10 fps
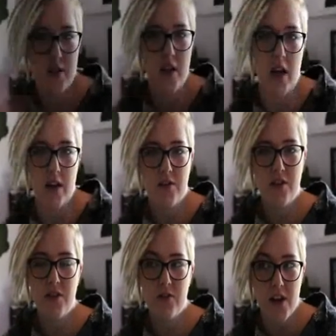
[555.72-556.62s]
So yeah,
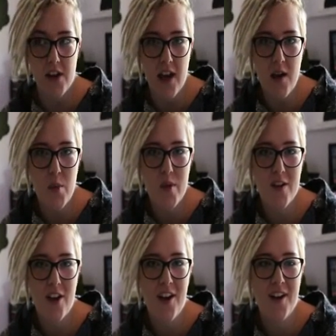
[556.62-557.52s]
just to recap,
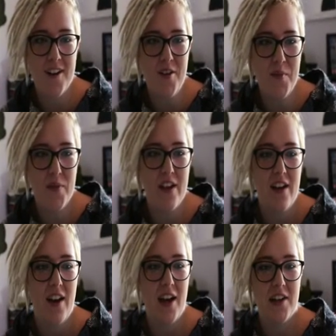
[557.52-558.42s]
I
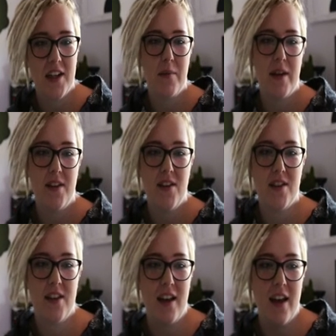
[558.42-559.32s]
recommend
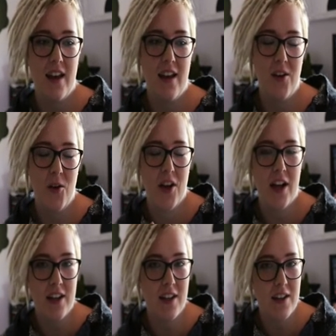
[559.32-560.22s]
using a
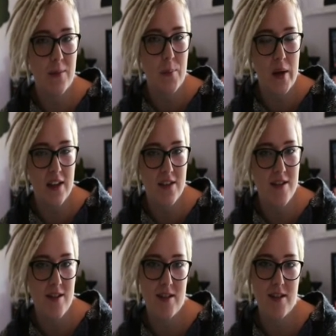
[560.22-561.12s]
organic
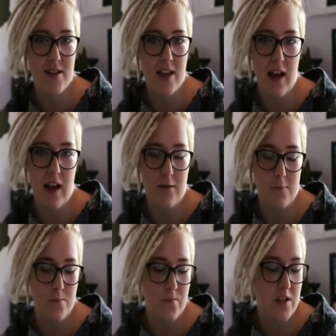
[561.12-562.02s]
based
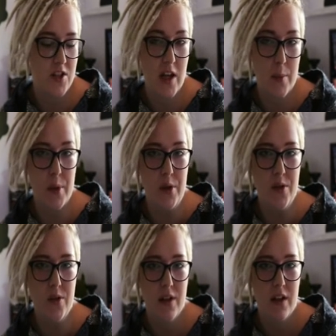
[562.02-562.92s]

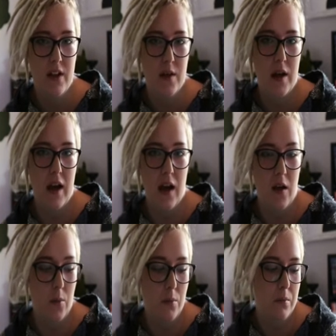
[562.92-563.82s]
shampoo,
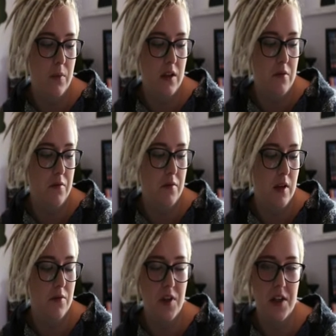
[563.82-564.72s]
if
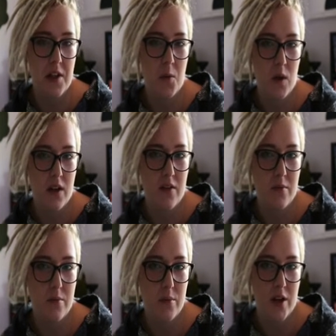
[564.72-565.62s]
a vegan
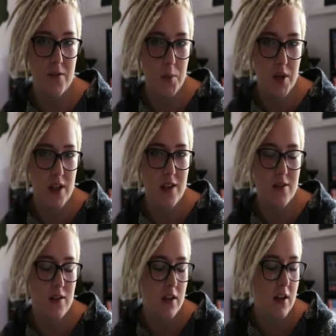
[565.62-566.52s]
one preferably,